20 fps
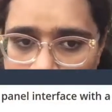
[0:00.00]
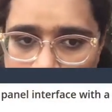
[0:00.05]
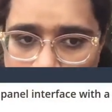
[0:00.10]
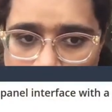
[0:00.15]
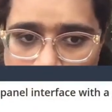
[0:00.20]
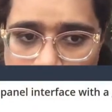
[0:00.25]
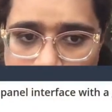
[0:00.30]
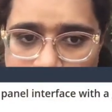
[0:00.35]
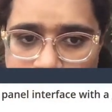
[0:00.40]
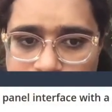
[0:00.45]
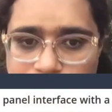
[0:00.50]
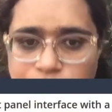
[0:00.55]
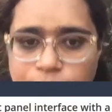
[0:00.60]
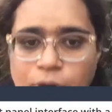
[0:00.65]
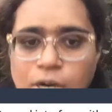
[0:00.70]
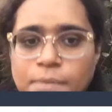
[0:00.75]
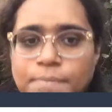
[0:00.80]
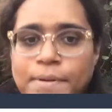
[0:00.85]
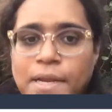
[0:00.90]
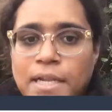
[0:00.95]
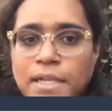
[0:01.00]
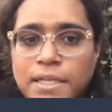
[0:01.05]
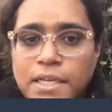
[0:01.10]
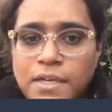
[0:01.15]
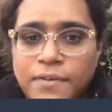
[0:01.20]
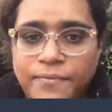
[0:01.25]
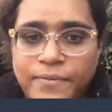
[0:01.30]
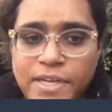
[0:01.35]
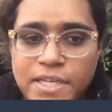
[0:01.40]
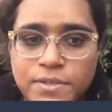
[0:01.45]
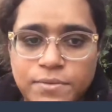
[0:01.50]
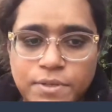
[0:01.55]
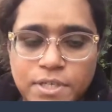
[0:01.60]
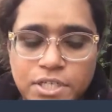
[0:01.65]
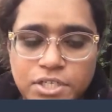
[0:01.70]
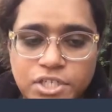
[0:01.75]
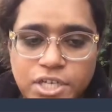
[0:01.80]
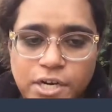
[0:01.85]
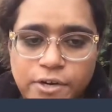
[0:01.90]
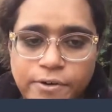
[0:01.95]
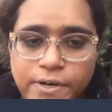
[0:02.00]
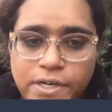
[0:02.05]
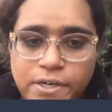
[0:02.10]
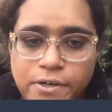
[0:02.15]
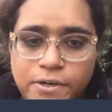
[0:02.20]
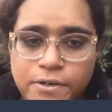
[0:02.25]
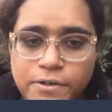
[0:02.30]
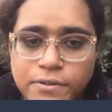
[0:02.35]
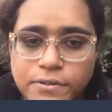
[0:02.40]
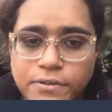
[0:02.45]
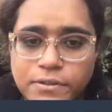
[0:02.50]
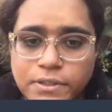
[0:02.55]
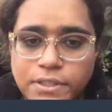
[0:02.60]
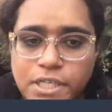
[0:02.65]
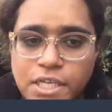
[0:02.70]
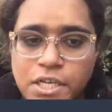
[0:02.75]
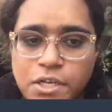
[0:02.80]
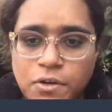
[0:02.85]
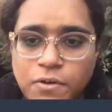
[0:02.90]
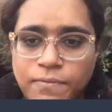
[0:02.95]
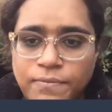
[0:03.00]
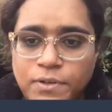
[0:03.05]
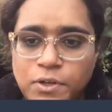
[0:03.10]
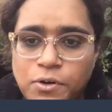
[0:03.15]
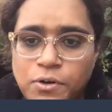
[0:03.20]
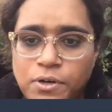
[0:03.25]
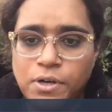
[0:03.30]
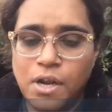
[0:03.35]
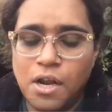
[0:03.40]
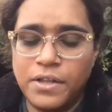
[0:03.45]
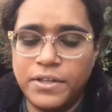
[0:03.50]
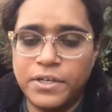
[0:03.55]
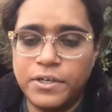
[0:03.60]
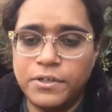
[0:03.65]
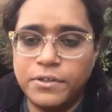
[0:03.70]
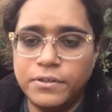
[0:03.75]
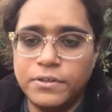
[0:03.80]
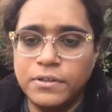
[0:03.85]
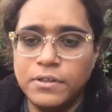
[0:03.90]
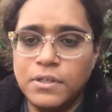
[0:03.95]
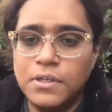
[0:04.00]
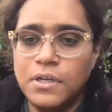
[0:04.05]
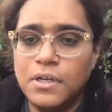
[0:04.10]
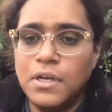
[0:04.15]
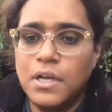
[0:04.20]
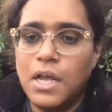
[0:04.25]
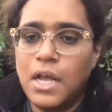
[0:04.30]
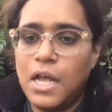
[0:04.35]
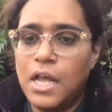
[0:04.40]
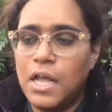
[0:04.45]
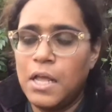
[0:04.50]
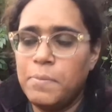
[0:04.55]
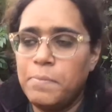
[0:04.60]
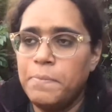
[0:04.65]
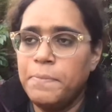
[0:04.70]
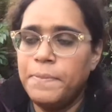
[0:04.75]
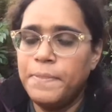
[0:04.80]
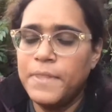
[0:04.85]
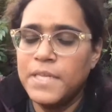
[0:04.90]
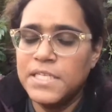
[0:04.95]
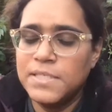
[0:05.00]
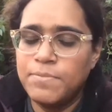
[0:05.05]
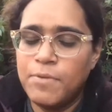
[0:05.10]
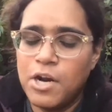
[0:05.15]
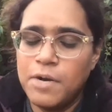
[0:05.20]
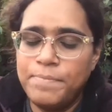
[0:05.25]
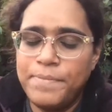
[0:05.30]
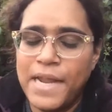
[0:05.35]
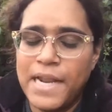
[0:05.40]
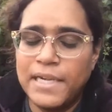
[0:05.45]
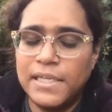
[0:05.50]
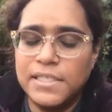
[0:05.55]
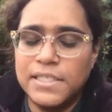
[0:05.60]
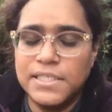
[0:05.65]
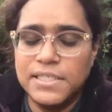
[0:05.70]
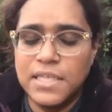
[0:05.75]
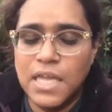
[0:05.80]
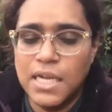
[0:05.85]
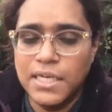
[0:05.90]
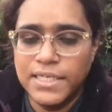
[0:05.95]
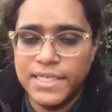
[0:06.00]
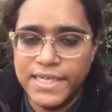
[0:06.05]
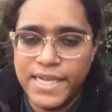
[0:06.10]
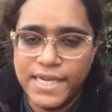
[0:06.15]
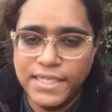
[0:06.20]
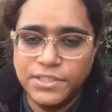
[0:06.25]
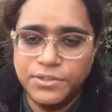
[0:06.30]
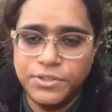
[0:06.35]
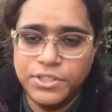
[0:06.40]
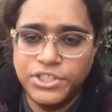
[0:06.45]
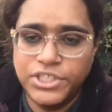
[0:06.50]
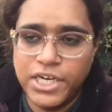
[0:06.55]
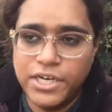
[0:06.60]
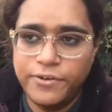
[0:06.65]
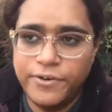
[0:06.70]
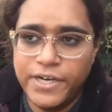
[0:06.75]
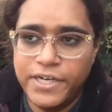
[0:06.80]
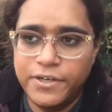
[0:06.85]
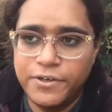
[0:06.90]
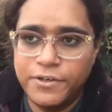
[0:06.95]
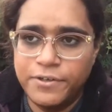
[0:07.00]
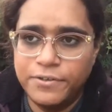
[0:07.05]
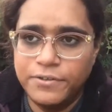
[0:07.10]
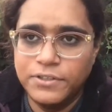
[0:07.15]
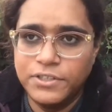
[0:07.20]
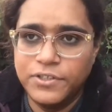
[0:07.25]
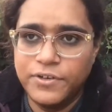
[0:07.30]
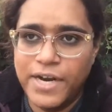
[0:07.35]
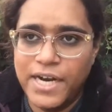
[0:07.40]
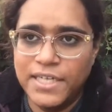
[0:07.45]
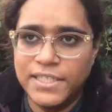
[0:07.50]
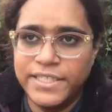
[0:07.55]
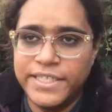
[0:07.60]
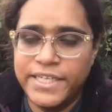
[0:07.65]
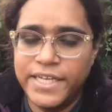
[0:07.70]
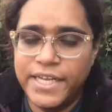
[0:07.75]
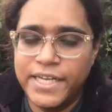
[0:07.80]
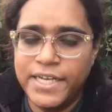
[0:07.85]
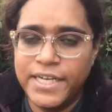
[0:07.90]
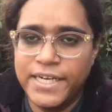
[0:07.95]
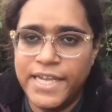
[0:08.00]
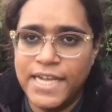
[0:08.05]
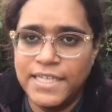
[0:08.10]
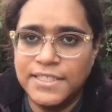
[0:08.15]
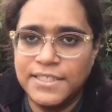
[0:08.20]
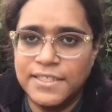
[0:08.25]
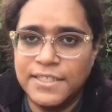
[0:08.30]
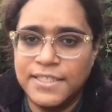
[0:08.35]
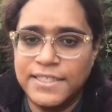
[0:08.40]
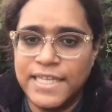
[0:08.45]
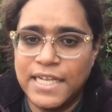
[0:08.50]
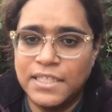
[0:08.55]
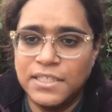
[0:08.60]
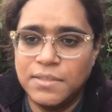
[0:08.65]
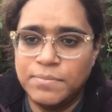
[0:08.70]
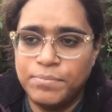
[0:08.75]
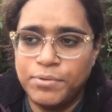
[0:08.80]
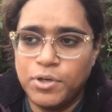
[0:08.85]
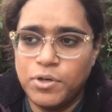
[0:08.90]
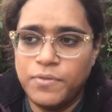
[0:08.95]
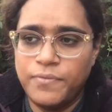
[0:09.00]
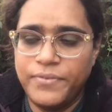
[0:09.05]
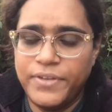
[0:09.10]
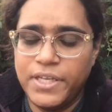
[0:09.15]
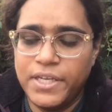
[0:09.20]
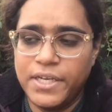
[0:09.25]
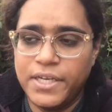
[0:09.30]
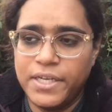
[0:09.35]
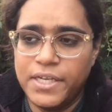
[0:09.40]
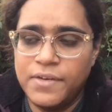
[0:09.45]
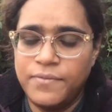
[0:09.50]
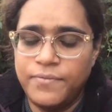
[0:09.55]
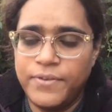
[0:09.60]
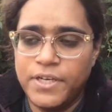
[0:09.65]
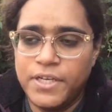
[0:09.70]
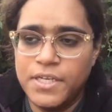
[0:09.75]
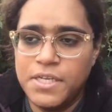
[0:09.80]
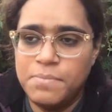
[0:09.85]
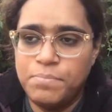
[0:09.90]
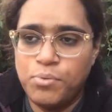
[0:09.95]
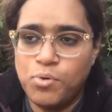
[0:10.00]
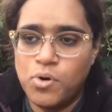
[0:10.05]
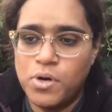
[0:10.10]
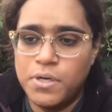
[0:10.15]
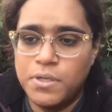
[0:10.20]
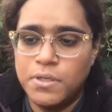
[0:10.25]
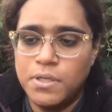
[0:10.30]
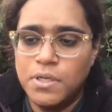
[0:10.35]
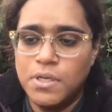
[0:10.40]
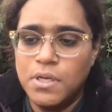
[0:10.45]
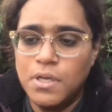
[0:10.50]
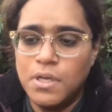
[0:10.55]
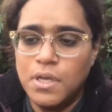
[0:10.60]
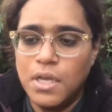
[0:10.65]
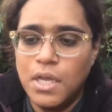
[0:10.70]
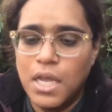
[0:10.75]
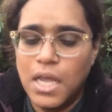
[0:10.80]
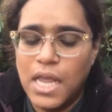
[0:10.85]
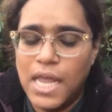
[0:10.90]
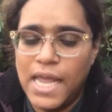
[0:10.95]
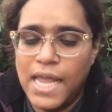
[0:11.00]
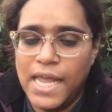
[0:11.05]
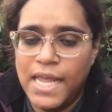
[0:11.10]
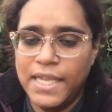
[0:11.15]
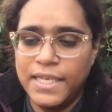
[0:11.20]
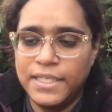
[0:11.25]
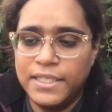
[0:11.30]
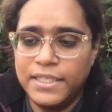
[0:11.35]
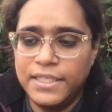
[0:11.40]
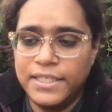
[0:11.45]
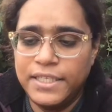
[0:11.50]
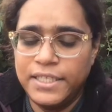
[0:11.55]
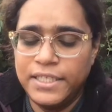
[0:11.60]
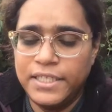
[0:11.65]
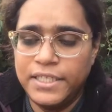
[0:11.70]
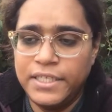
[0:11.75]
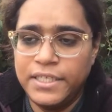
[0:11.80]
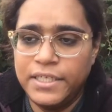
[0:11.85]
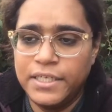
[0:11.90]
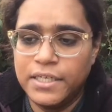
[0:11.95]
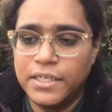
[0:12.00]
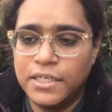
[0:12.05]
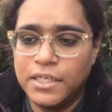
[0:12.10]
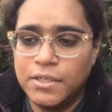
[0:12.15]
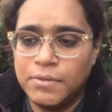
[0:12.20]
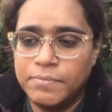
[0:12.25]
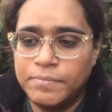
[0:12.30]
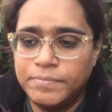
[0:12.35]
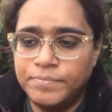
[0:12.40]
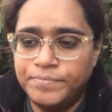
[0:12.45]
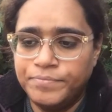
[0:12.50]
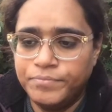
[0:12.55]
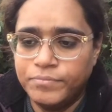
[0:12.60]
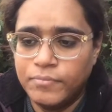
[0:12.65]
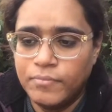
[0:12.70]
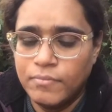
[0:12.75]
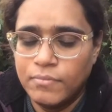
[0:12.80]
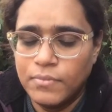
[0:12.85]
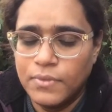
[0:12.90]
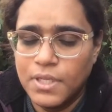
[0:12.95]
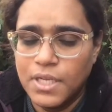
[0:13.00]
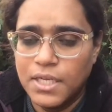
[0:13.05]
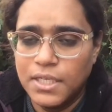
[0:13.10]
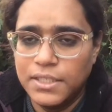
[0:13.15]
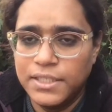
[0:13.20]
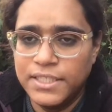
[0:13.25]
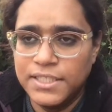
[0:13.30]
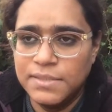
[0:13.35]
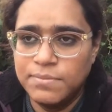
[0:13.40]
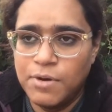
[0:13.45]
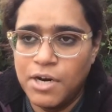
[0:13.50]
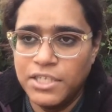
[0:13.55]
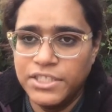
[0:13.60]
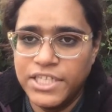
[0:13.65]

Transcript: How does a smart panel interface with a generator, EcoFlow or other? Um, the smart panel does not connect to a generator directly. It connects to the Delta Pro via Infinity port and the, um, the smart